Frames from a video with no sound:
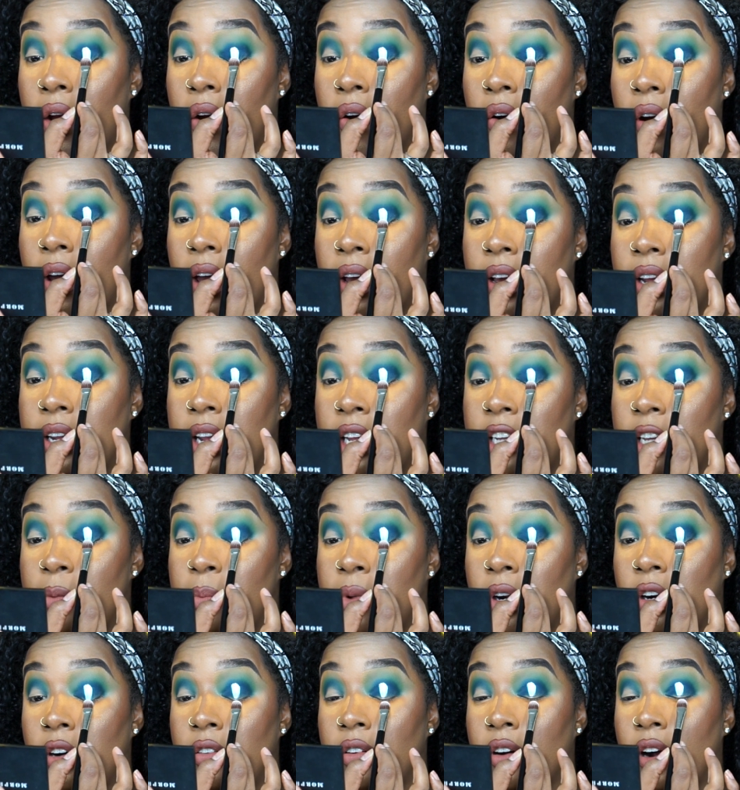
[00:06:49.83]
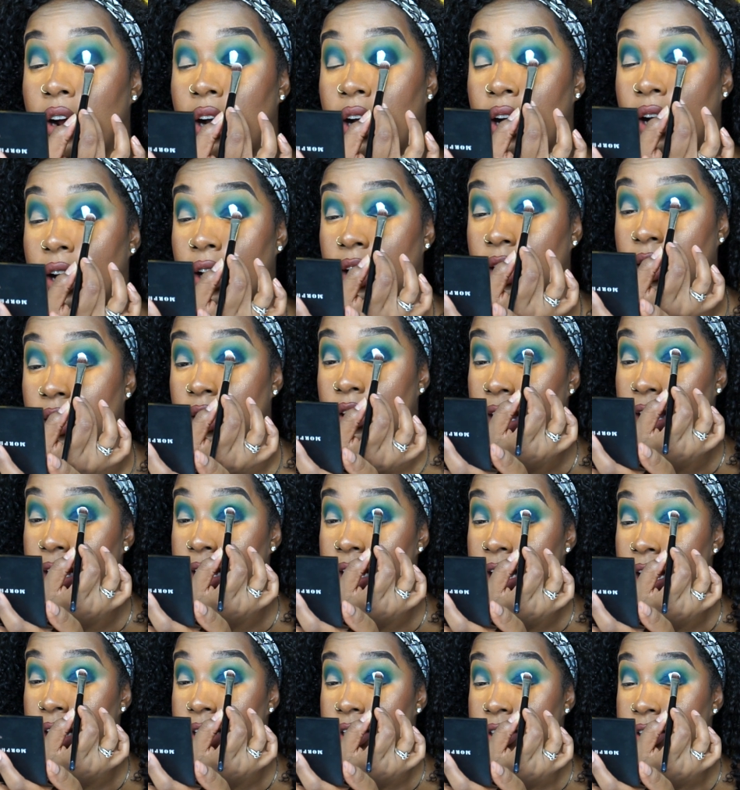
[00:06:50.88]
drag it down the middle of our eye, and
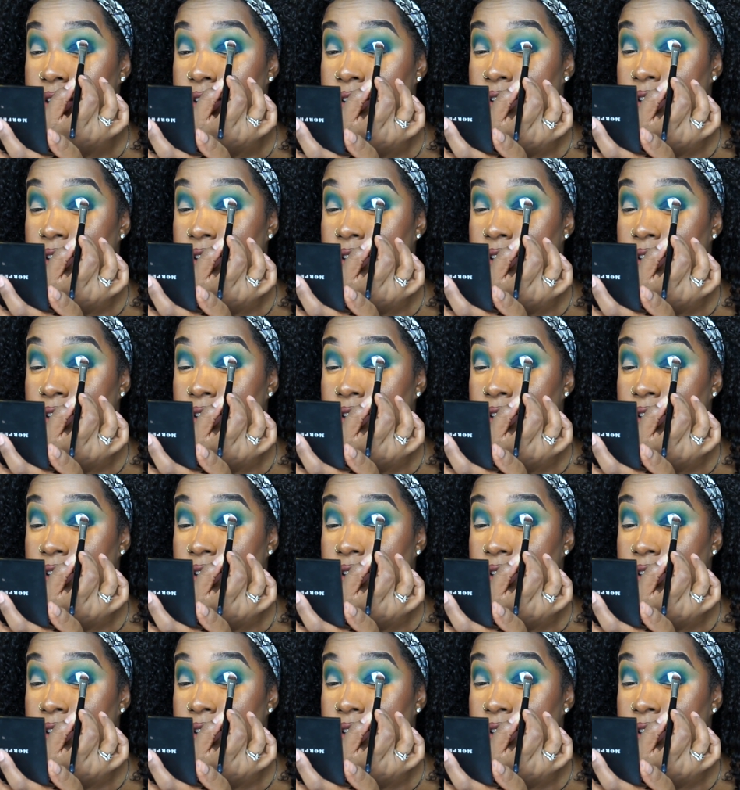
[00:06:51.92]
kind of